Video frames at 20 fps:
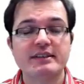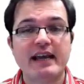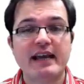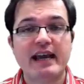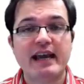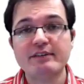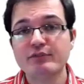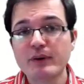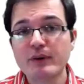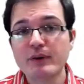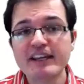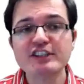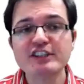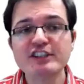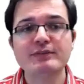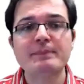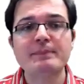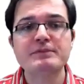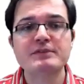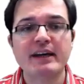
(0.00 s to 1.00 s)
And for
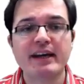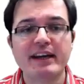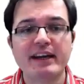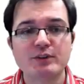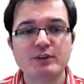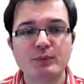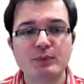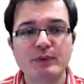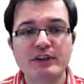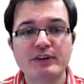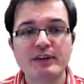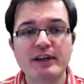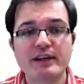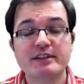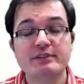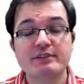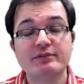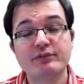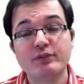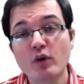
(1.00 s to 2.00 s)
each website, we
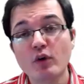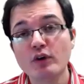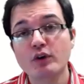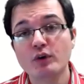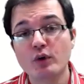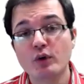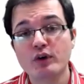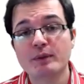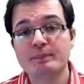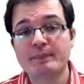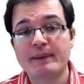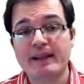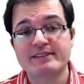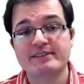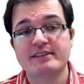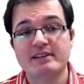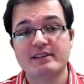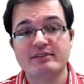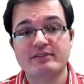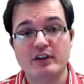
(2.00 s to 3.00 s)
created 4 low
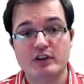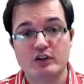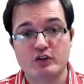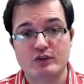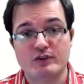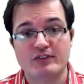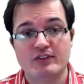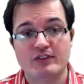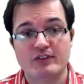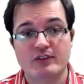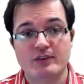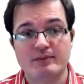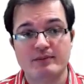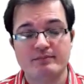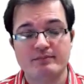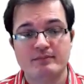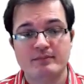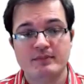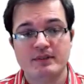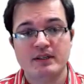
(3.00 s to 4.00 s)
complexity versions.
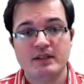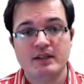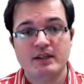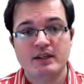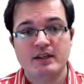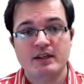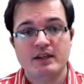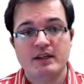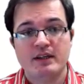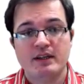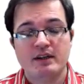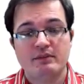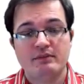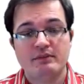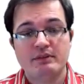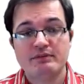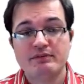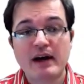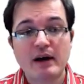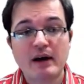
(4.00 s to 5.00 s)

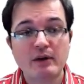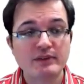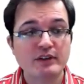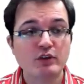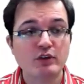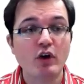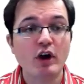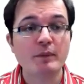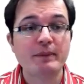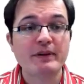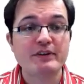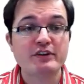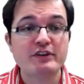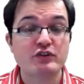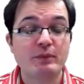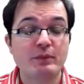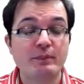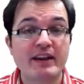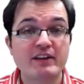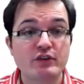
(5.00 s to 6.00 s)
We found that all
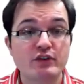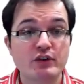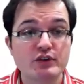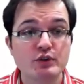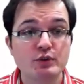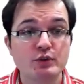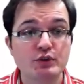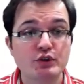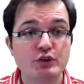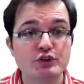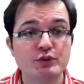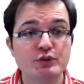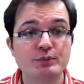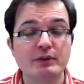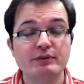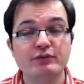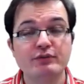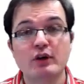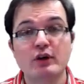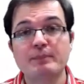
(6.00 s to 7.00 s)
pages remained
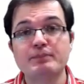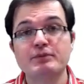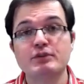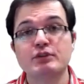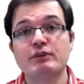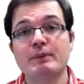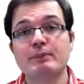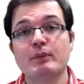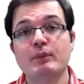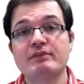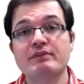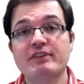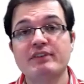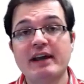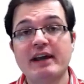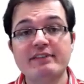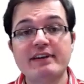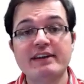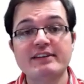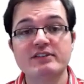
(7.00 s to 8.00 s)
usable for up to
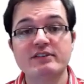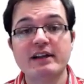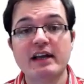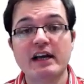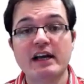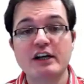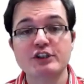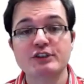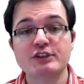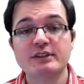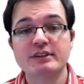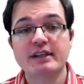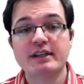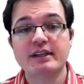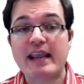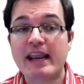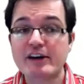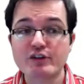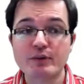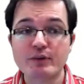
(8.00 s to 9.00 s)
1.5x reduction,
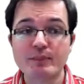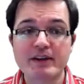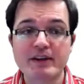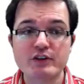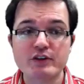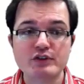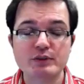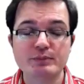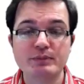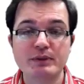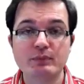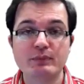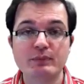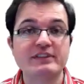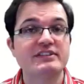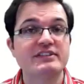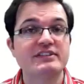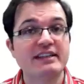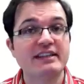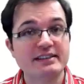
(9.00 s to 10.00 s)
8 remained usable with
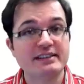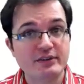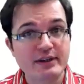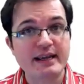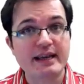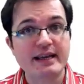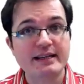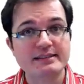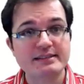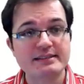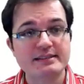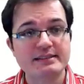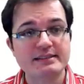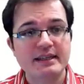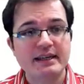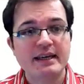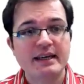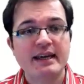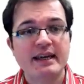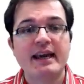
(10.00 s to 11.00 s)
3x,
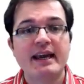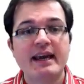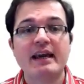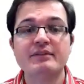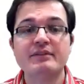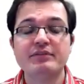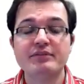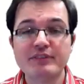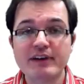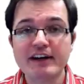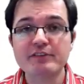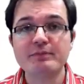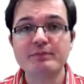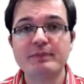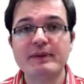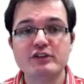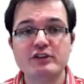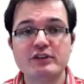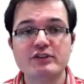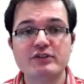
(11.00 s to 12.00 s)
and 5
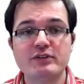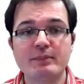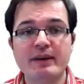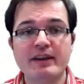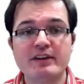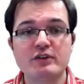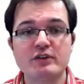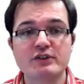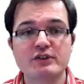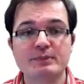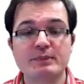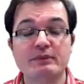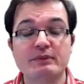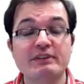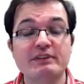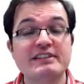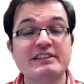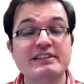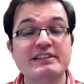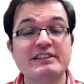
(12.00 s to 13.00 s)
pages remained usable
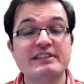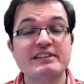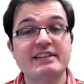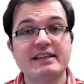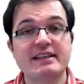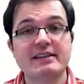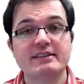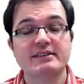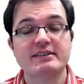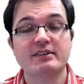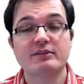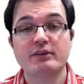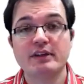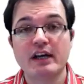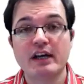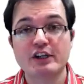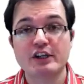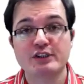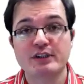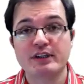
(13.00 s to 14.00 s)
with 6x
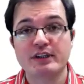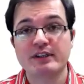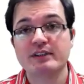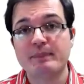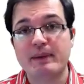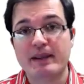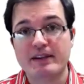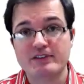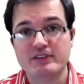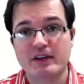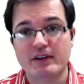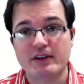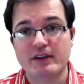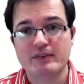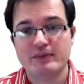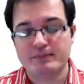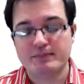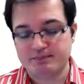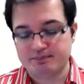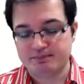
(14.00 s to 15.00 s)
reduction in the page
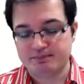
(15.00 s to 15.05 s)
size.